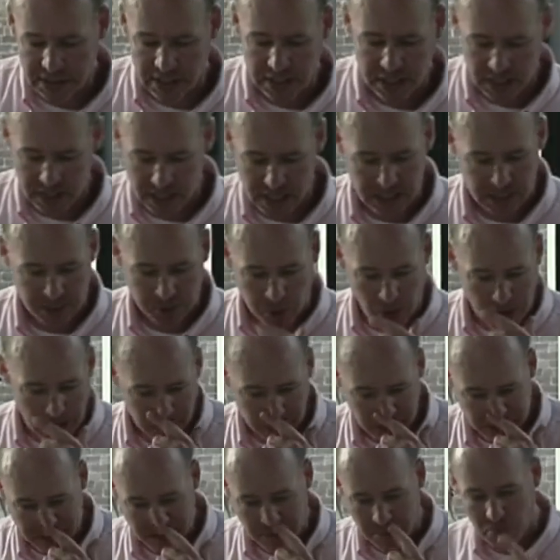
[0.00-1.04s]
that, that's
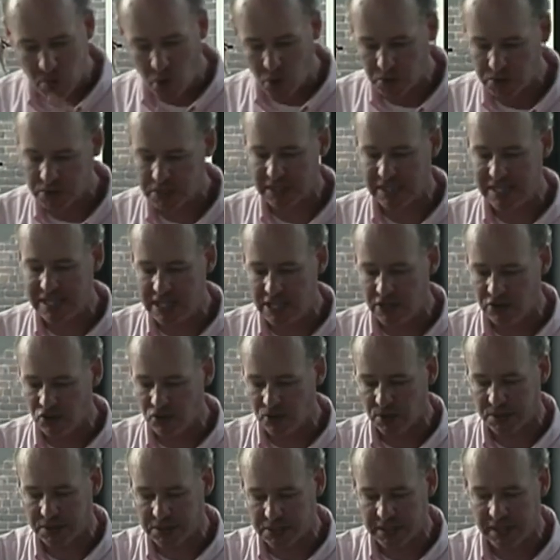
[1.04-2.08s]
probably the most
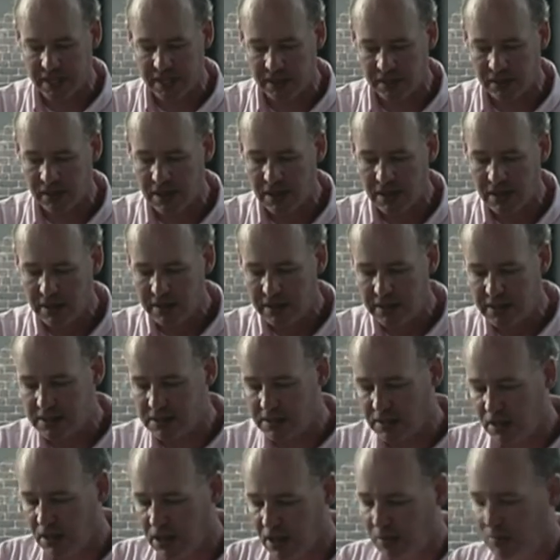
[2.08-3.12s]
interesting is
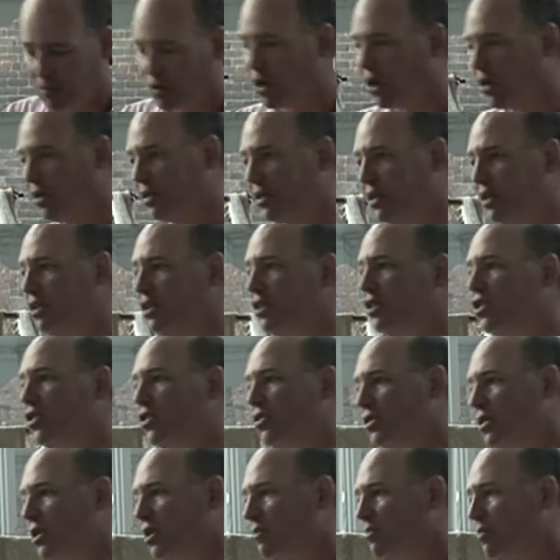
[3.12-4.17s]
a club called the
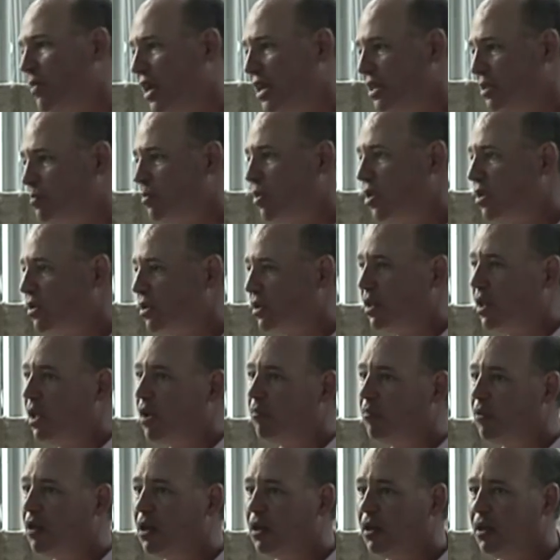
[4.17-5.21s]
Union Baseball Club.
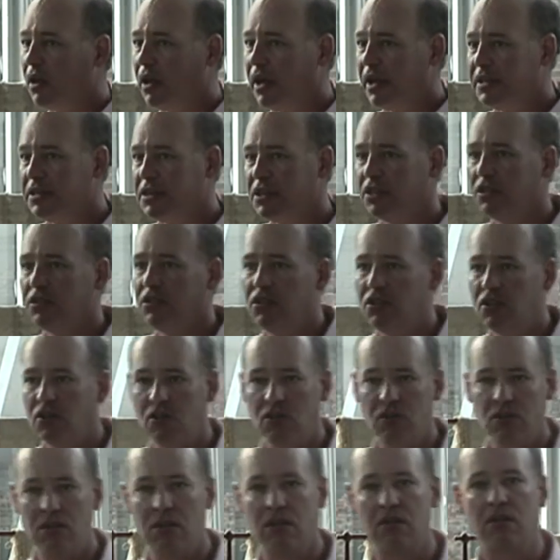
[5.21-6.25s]
And the
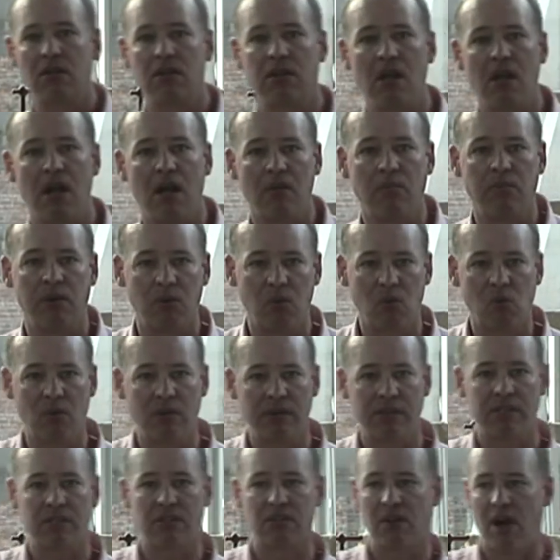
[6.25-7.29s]
Union Club
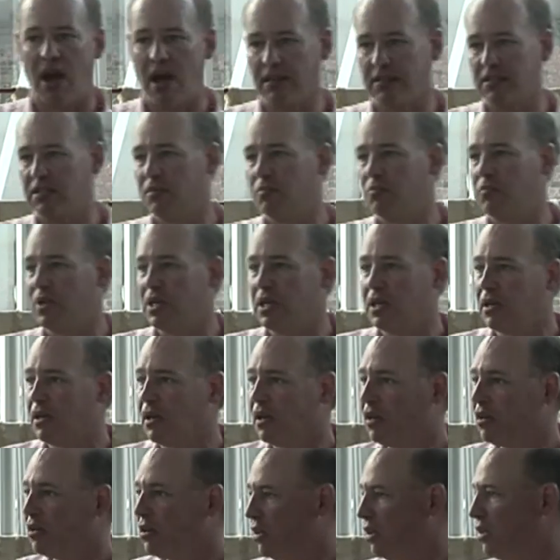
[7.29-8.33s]
was thought to be
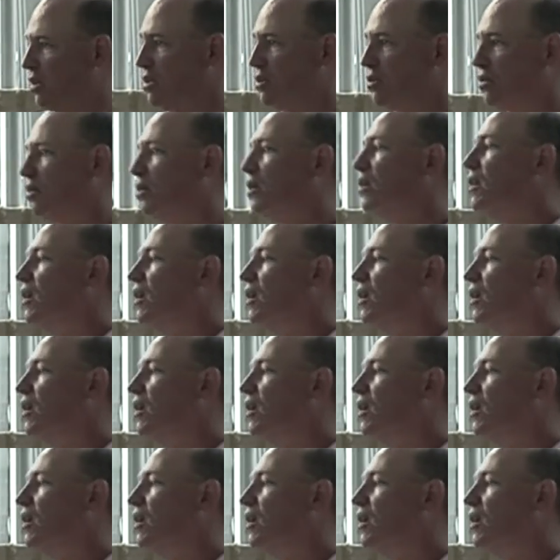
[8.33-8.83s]
a, uh, either